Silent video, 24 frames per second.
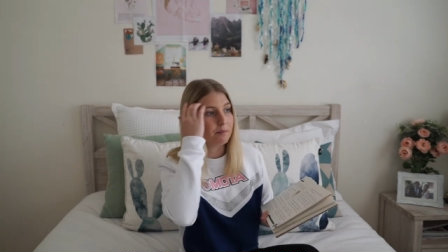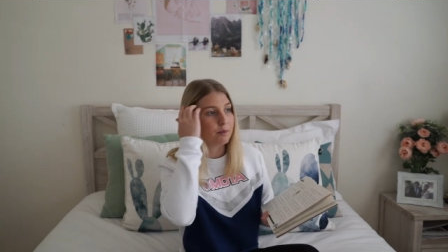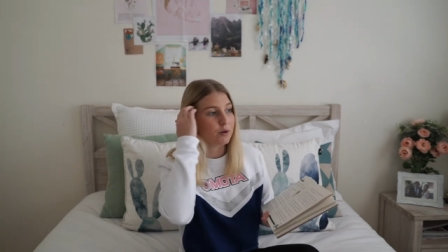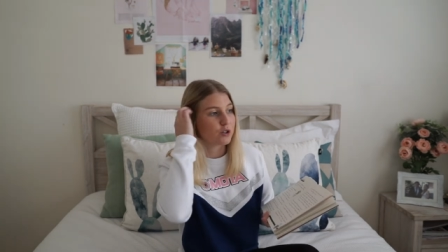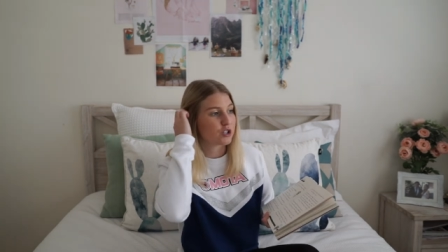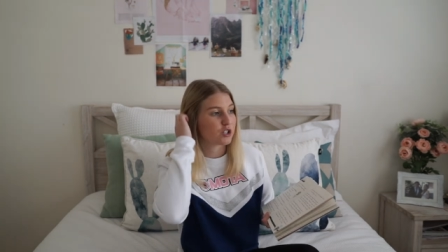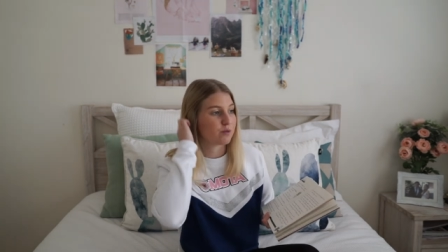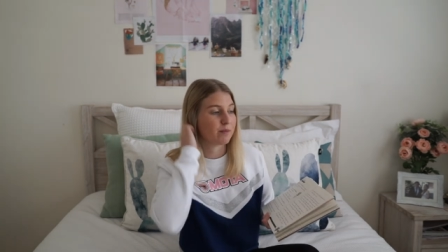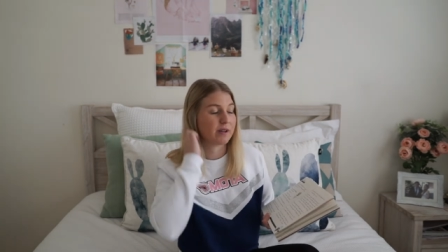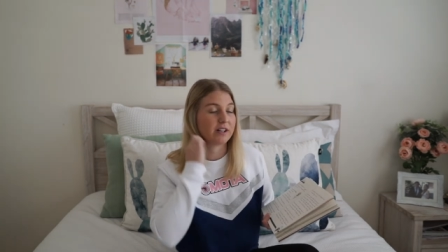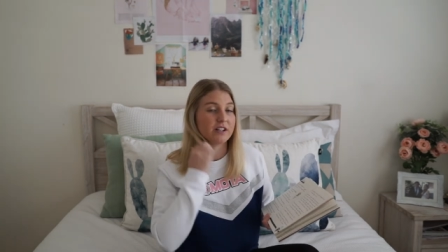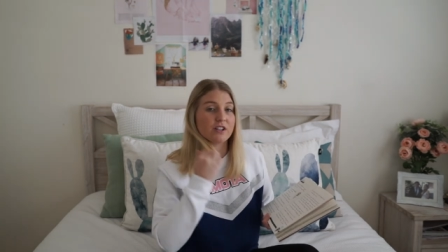
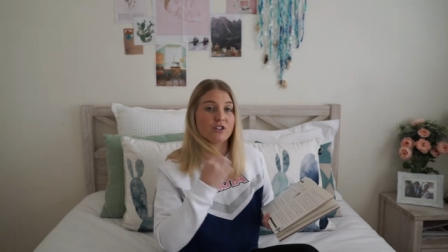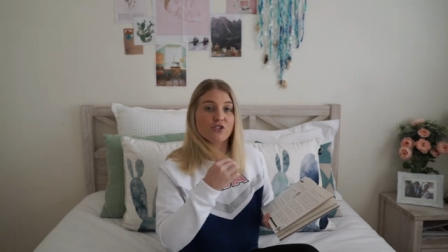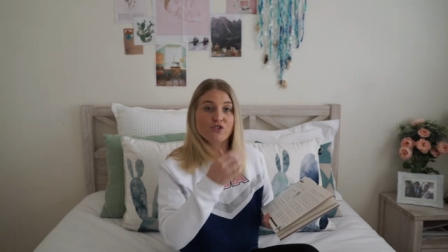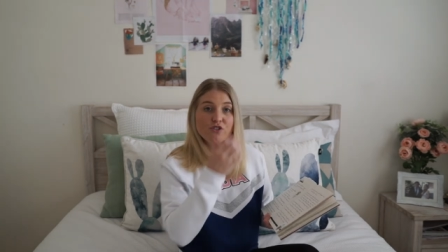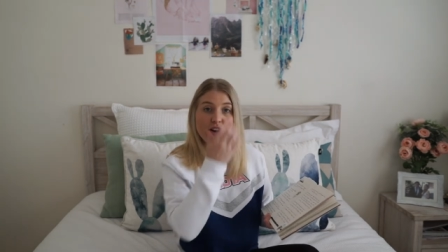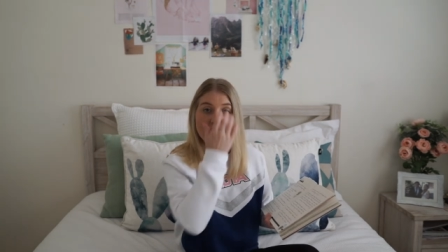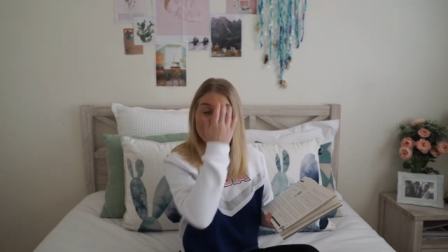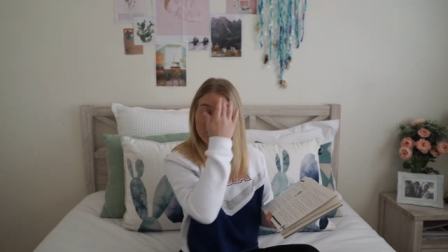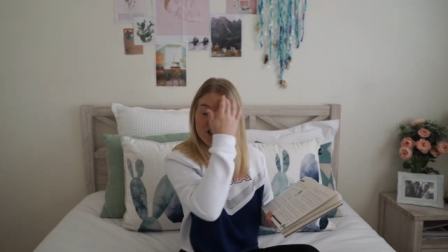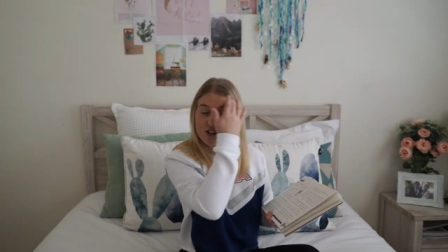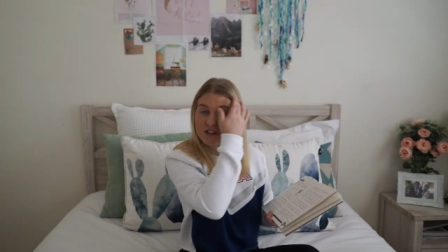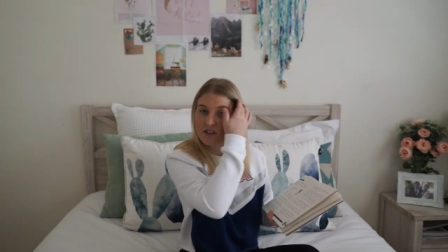pushed me in a
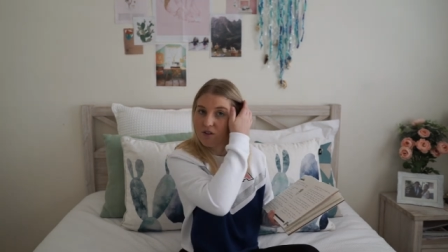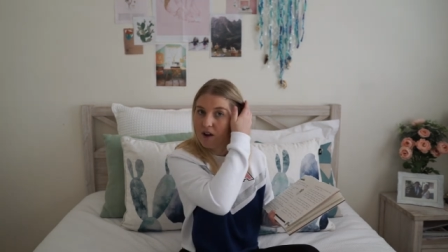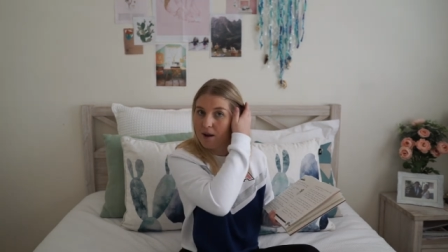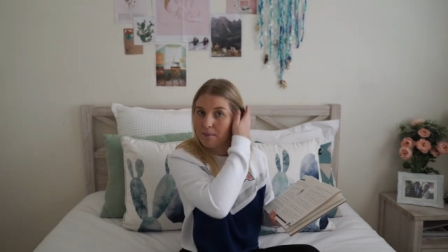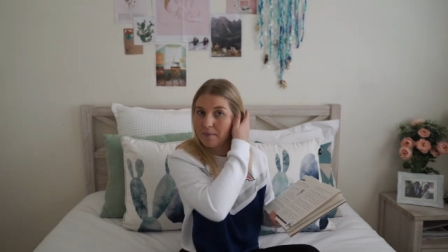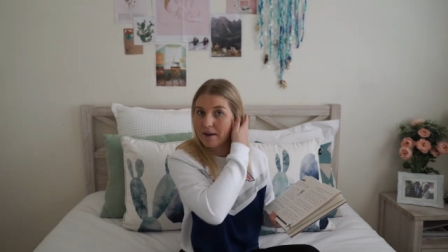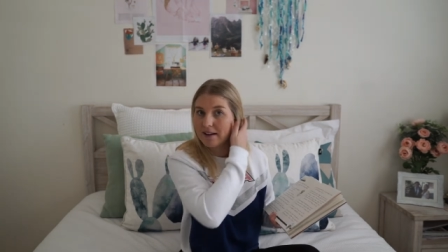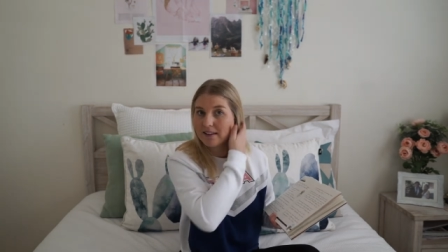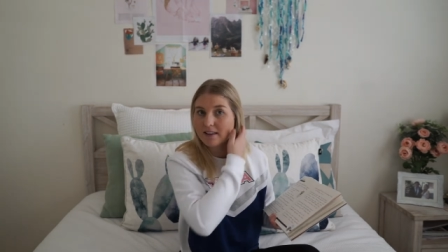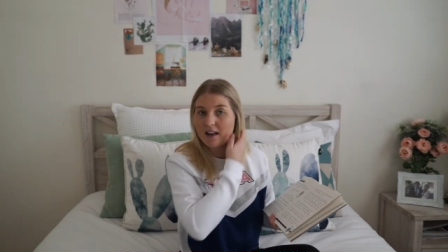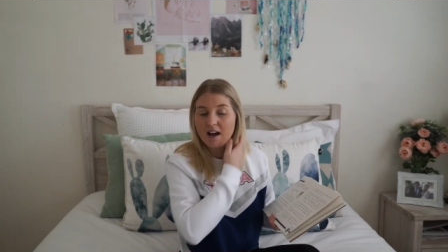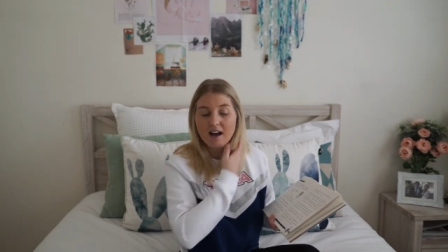direction throughout
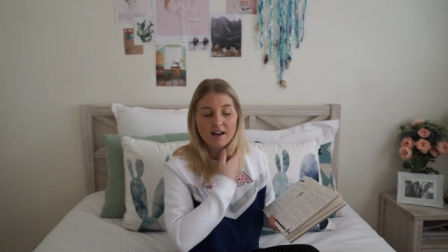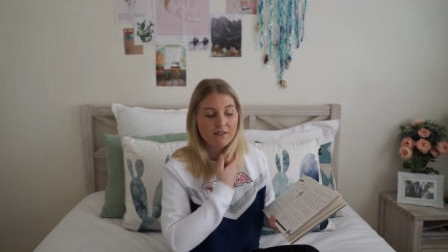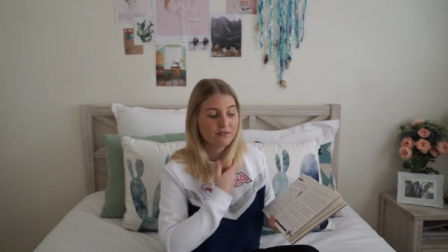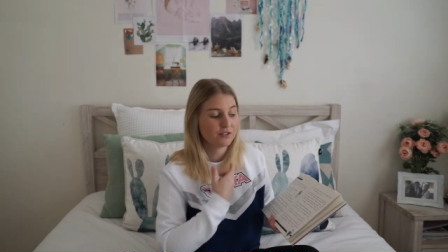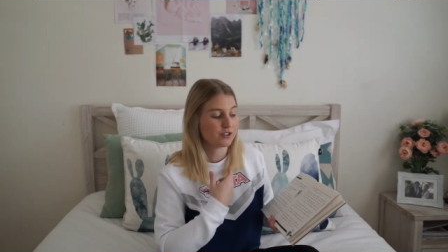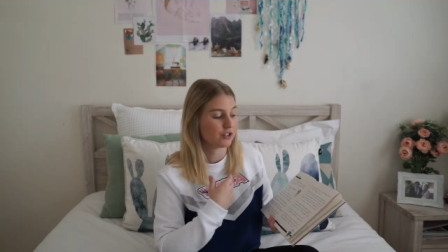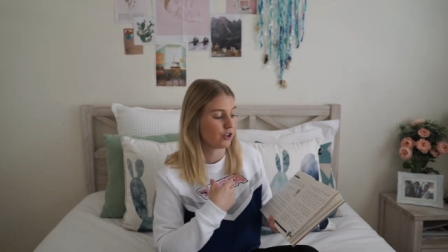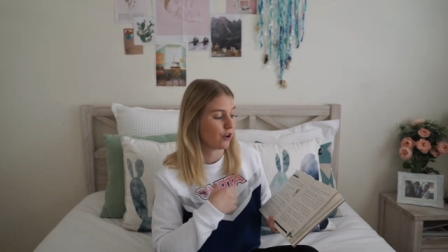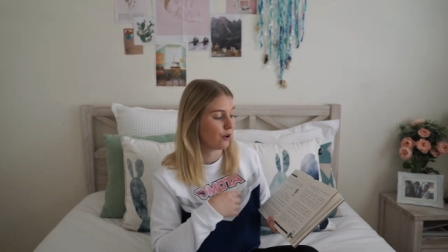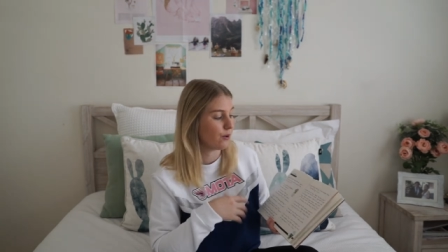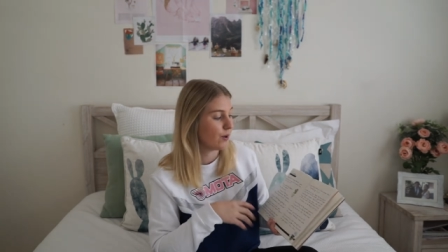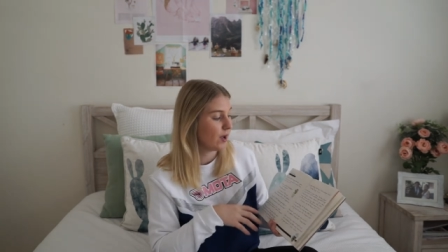my life.
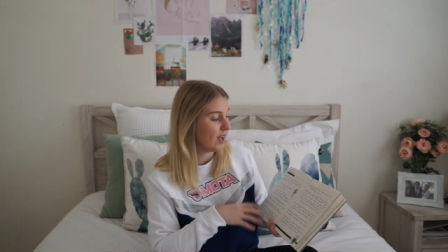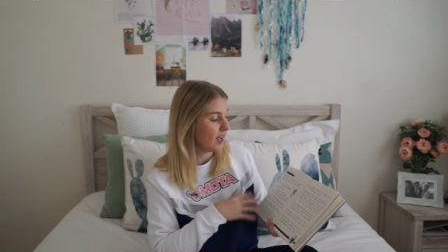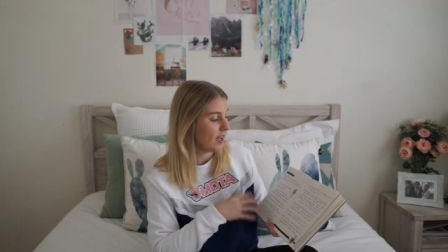So